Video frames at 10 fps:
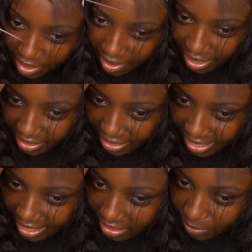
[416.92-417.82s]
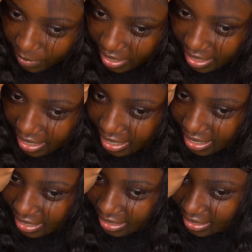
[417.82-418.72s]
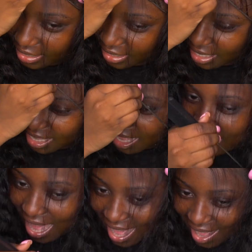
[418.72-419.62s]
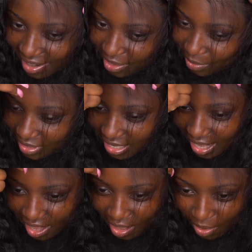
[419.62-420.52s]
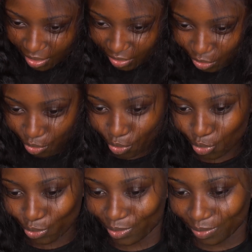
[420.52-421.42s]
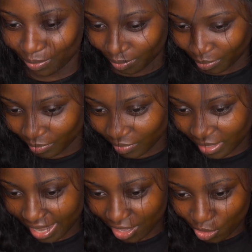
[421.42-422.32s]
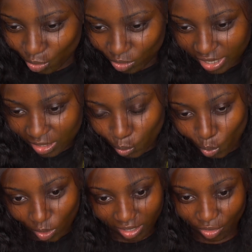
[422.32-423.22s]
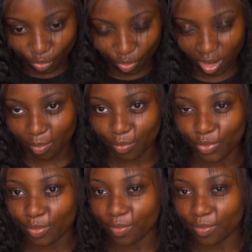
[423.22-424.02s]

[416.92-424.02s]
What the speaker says: Alright, the next one is, how do you tell a dude that you just want rump?